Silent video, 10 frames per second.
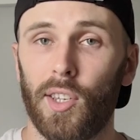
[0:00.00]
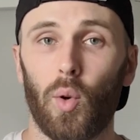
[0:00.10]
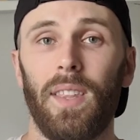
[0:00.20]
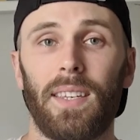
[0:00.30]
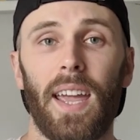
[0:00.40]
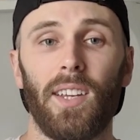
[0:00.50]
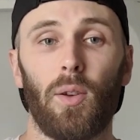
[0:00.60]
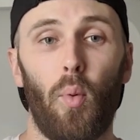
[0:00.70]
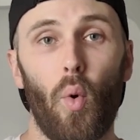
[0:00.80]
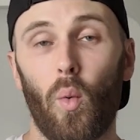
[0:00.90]
So in this case
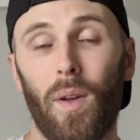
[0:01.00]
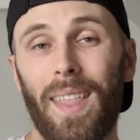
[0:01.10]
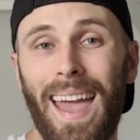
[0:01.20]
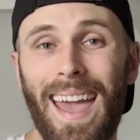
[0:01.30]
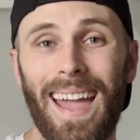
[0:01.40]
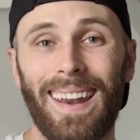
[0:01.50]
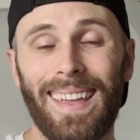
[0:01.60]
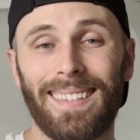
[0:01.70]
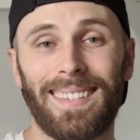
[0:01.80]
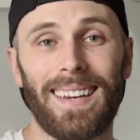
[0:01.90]
in point, when the
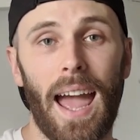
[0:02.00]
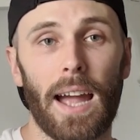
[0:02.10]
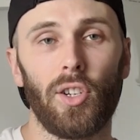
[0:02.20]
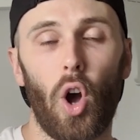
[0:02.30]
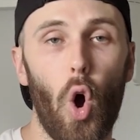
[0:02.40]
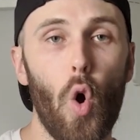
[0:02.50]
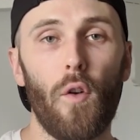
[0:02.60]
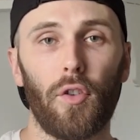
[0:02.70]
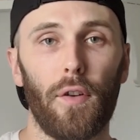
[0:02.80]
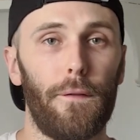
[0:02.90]
head is stacked
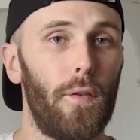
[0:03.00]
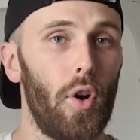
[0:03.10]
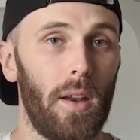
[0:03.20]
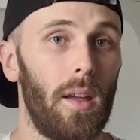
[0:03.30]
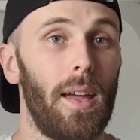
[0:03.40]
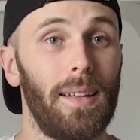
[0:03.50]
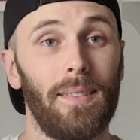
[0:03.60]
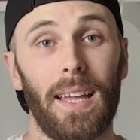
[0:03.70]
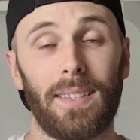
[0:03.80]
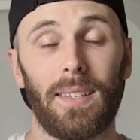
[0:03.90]
over the foot,
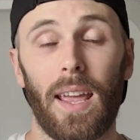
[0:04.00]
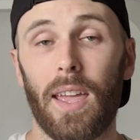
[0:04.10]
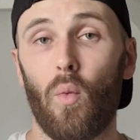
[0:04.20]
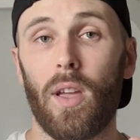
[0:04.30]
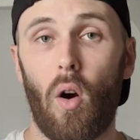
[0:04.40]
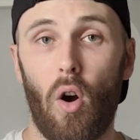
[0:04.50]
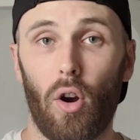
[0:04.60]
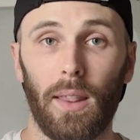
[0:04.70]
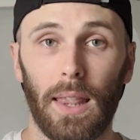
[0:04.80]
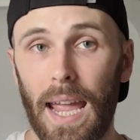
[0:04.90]
and let's say we
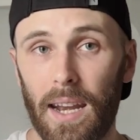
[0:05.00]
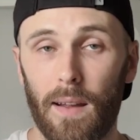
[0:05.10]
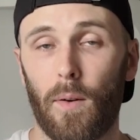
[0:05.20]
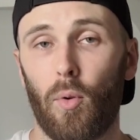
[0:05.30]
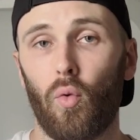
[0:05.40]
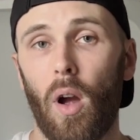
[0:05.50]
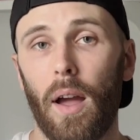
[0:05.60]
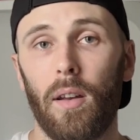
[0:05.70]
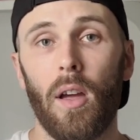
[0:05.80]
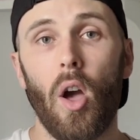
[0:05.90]
are landing from a
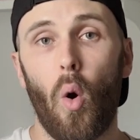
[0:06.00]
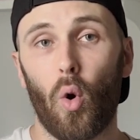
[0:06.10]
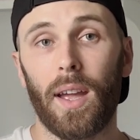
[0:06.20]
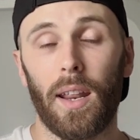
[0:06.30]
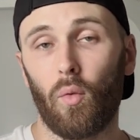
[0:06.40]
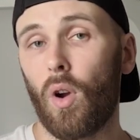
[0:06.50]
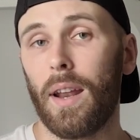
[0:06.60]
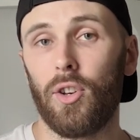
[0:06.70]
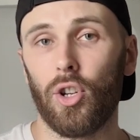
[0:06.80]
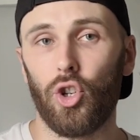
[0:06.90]
run or getting
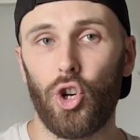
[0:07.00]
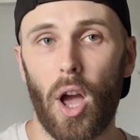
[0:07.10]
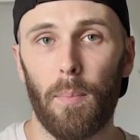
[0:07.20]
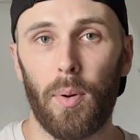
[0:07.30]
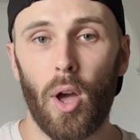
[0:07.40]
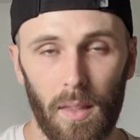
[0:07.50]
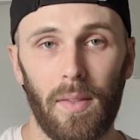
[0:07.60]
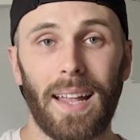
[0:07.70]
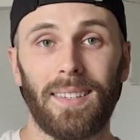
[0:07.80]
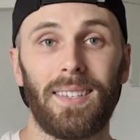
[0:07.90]
ready to jump,
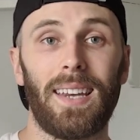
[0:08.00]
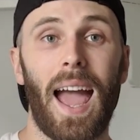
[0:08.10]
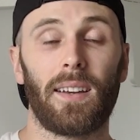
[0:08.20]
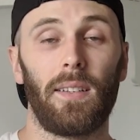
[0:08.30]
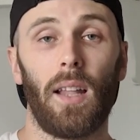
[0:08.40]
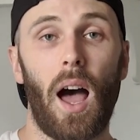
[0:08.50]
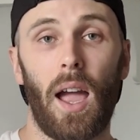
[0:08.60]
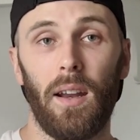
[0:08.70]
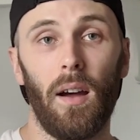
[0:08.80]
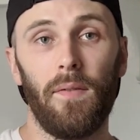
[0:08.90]
that stacked
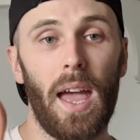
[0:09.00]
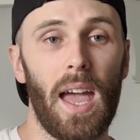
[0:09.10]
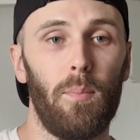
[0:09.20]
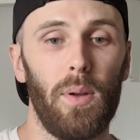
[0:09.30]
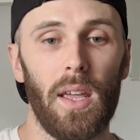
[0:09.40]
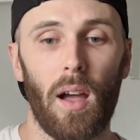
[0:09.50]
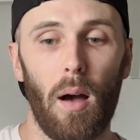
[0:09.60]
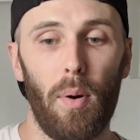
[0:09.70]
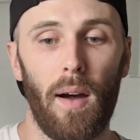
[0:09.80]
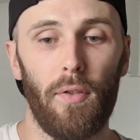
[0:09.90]
line of the head being
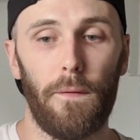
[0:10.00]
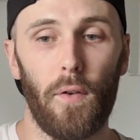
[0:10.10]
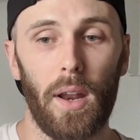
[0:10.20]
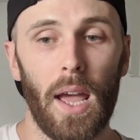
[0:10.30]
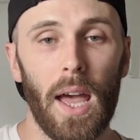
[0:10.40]
above the foot